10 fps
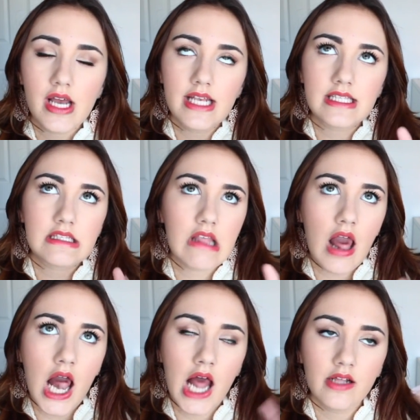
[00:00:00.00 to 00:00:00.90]
was
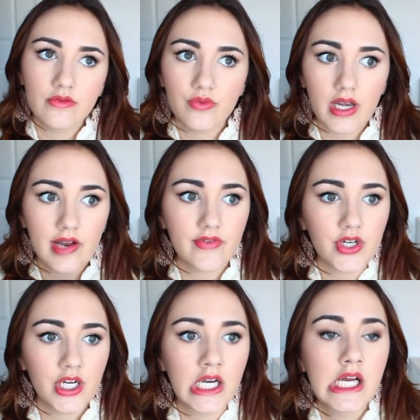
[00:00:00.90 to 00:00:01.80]
uh,
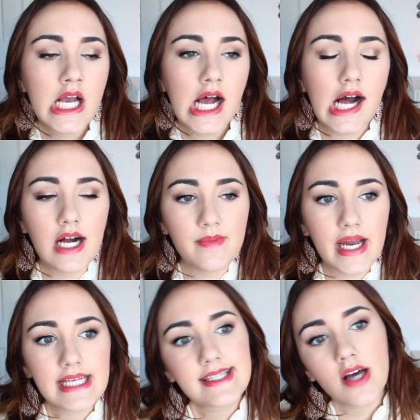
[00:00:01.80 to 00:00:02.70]
whatever. Um,
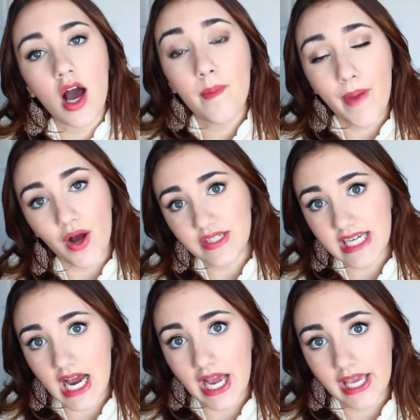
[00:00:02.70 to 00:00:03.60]
I saw About
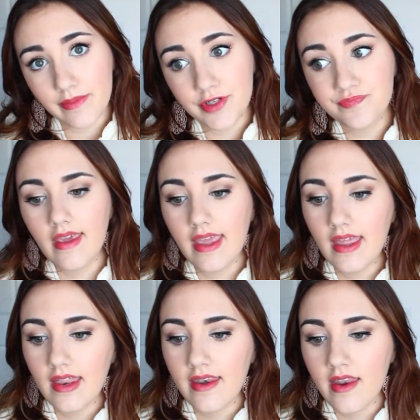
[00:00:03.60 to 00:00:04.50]
Time
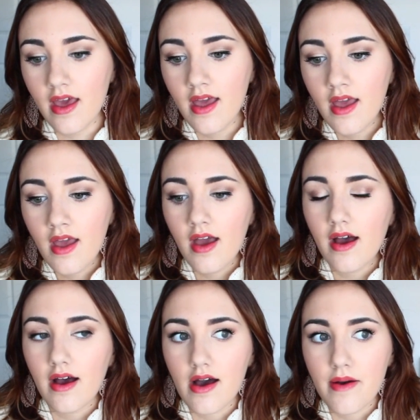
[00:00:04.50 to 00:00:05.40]
in
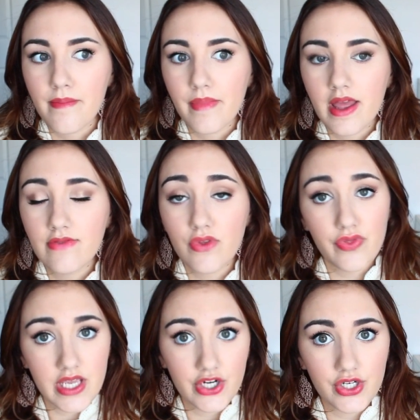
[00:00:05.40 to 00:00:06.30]
um, in the
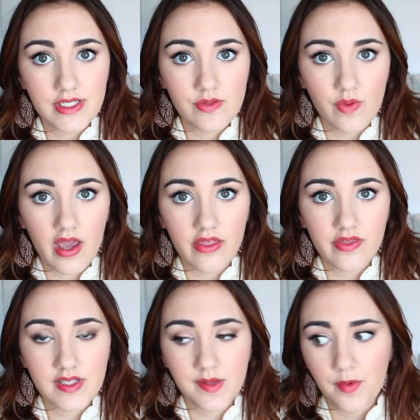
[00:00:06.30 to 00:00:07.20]
theaters
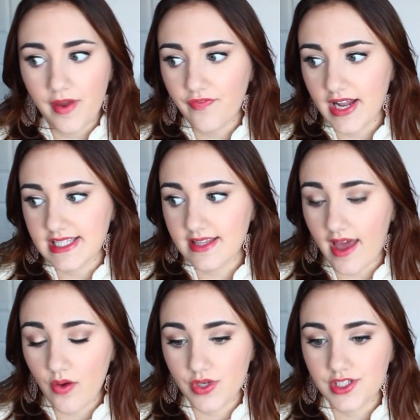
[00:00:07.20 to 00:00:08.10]
with some of my friends and
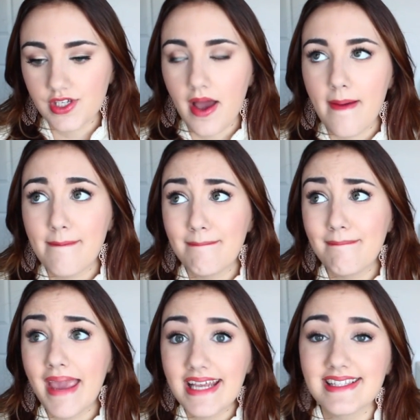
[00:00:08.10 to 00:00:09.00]
that was
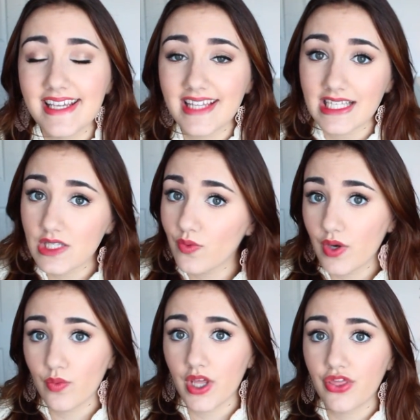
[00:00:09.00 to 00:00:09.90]
amazing. That's the
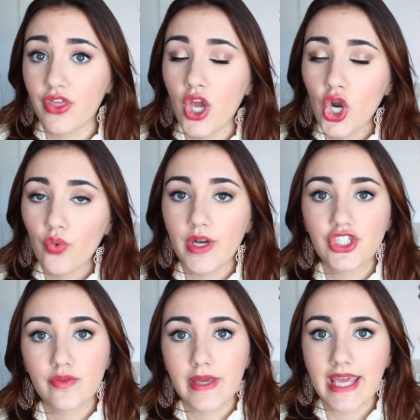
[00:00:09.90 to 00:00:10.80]
one with
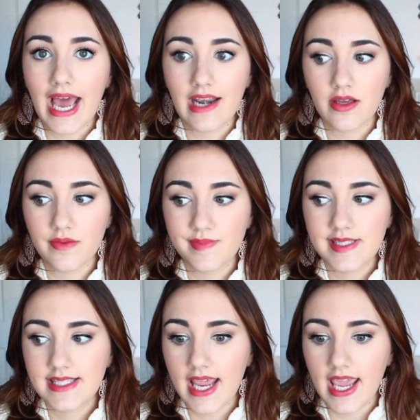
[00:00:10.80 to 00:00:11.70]
Rachel
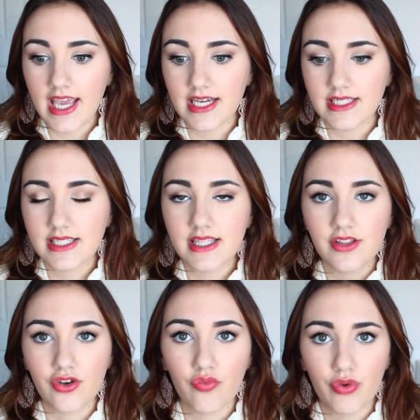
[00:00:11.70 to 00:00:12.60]
McAdams and the
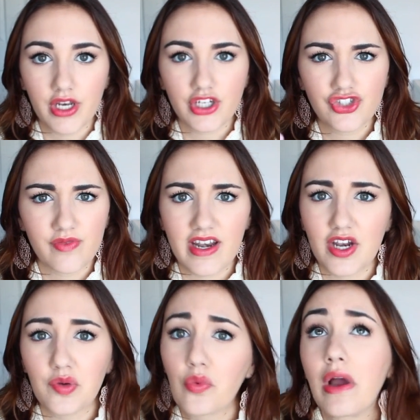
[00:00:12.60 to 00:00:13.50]
little British
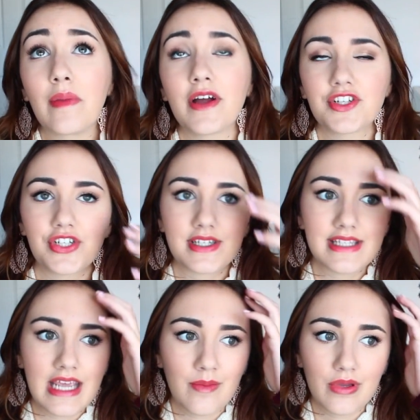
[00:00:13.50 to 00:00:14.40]
red-haired boy, I'm not sure his
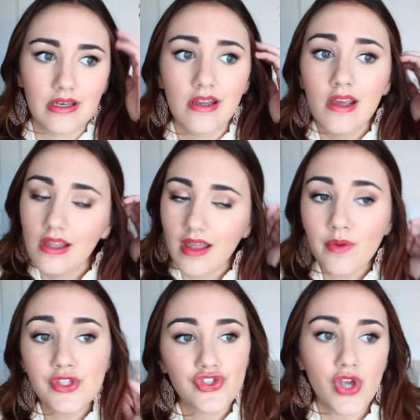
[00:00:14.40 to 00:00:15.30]
name, but that
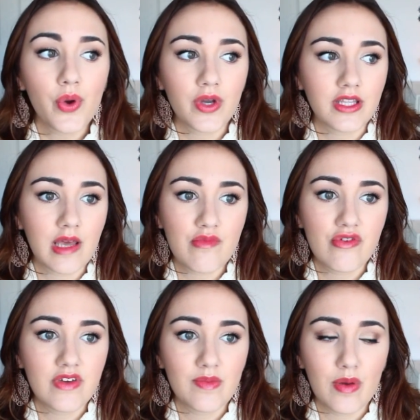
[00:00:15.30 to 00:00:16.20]
was so good. That
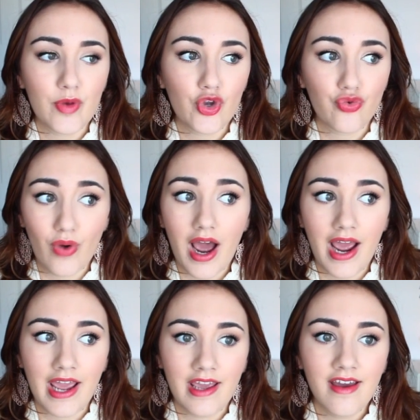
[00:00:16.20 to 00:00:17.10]
movie made me
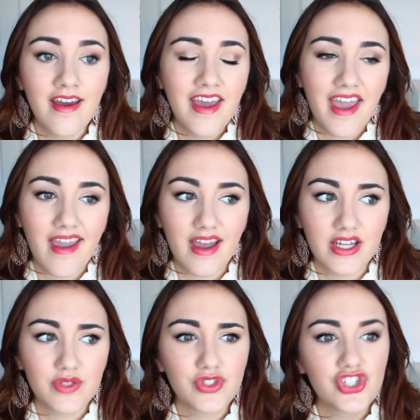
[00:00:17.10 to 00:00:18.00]
cry
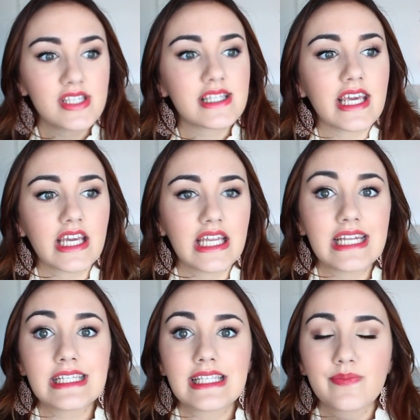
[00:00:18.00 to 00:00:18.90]
and it was just like an
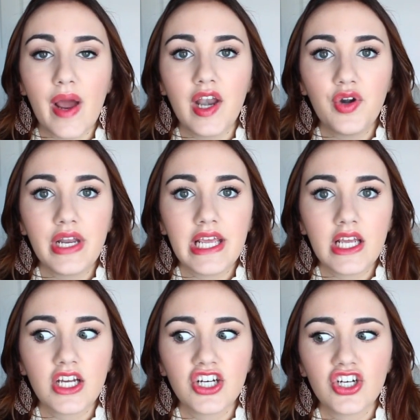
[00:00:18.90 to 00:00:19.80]

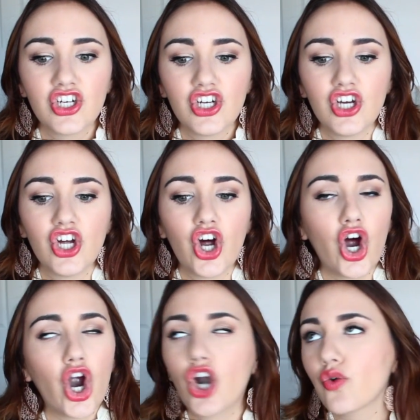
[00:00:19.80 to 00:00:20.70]
inspiring,
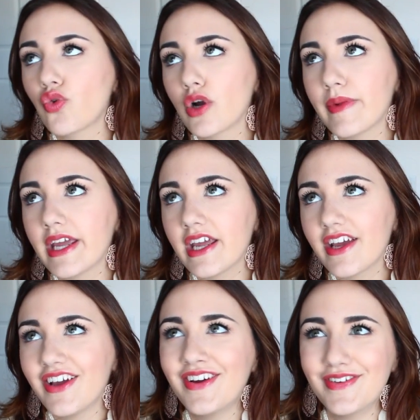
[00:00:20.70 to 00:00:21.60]

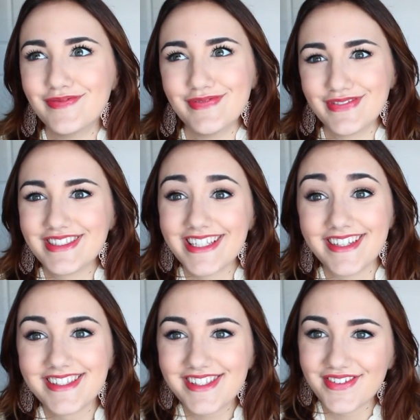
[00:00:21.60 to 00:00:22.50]
heartwarming,
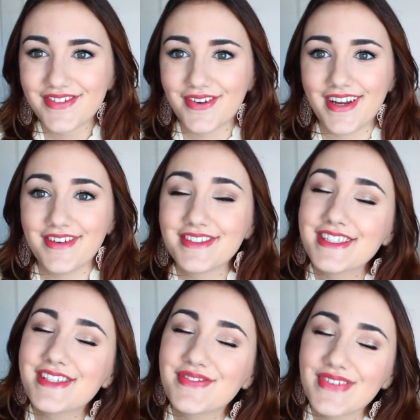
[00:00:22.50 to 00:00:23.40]
sounds so corny, it was
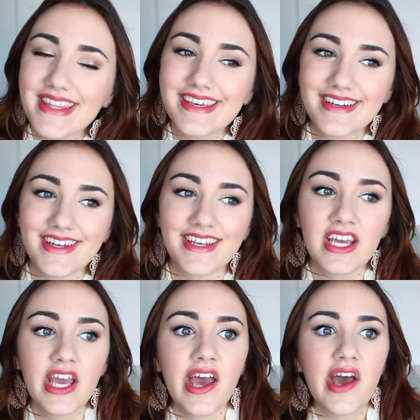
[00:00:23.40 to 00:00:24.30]
just a really good
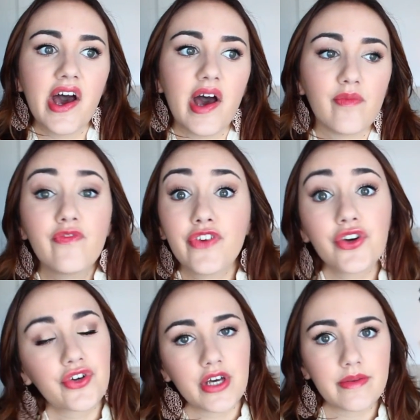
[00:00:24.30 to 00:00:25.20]
um,
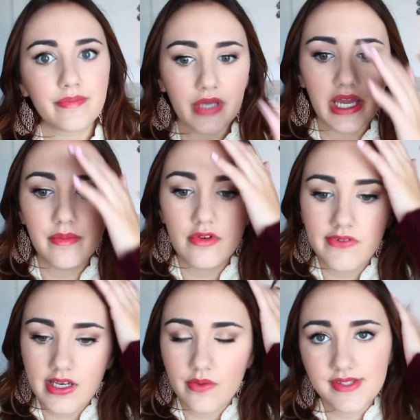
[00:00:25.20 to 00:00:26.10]
feel-good kind of
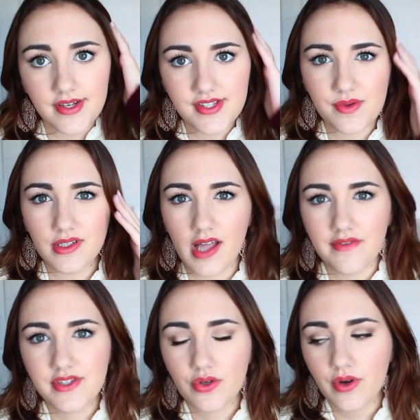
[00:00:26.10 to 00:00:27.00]
movie and it was also a
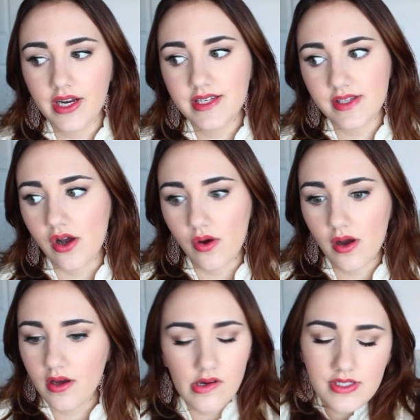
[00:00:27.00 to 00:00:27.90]
love story so
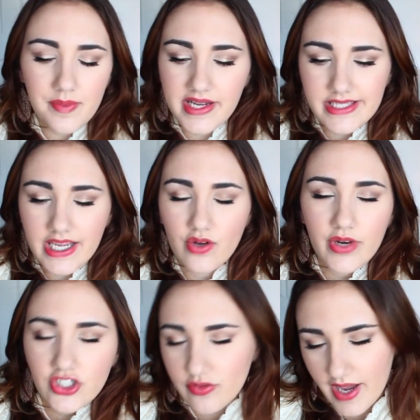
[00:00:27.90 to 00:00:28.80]
it was amazing and
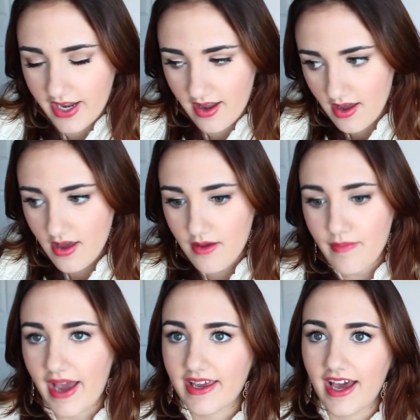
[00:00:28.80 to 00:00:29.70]
Rachel McAdams
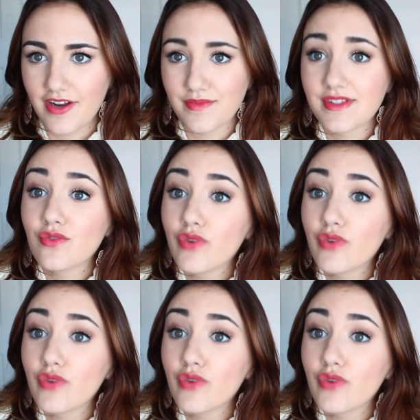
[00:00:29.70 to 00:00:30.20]
Adams,